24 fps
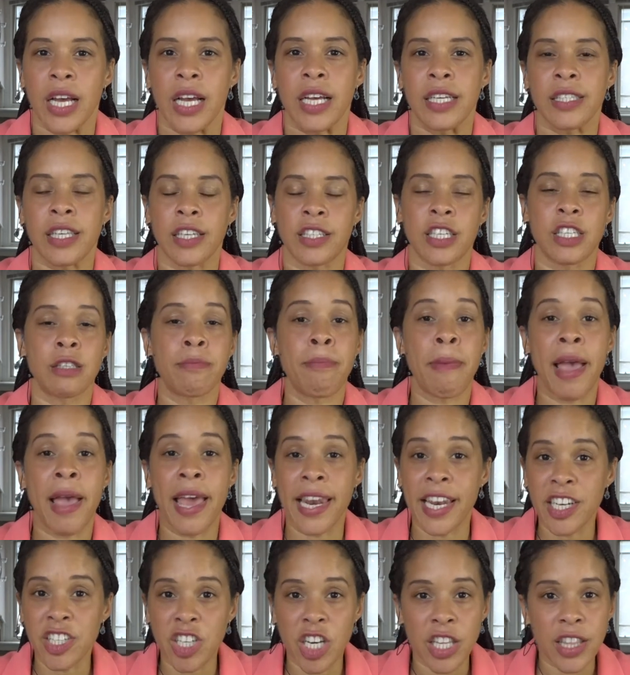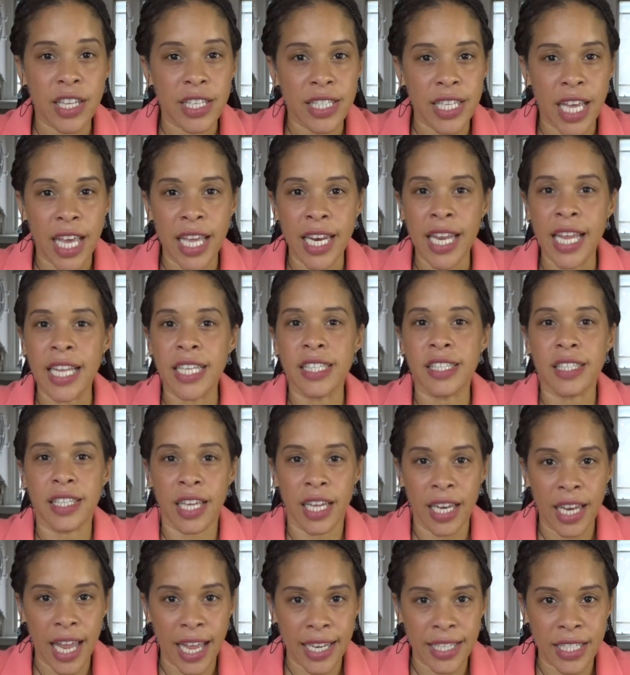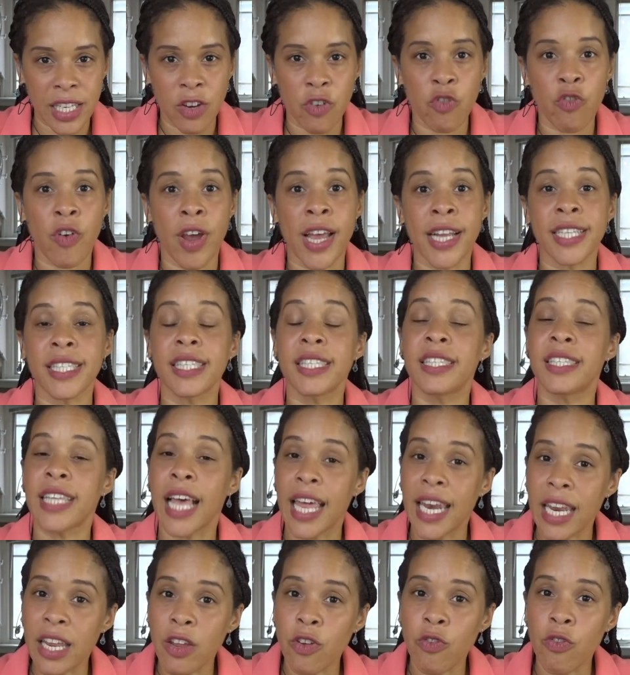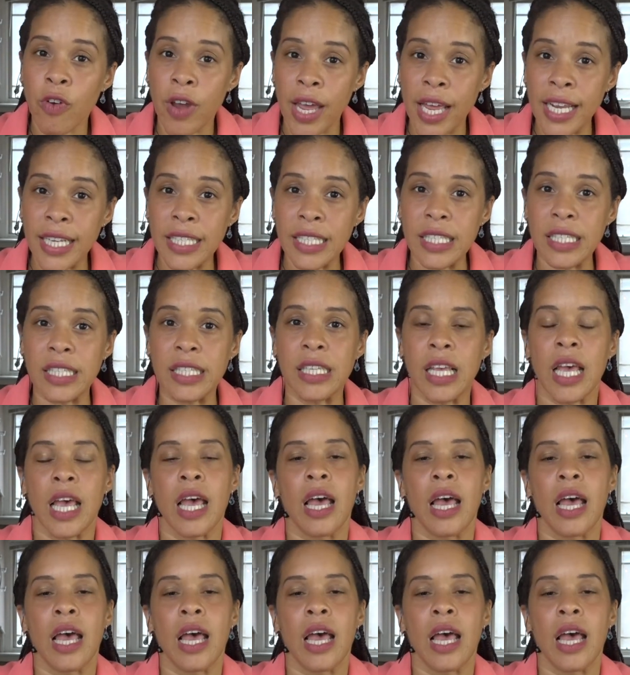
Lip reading: such as managing the tenants, collecting rents, setting rents,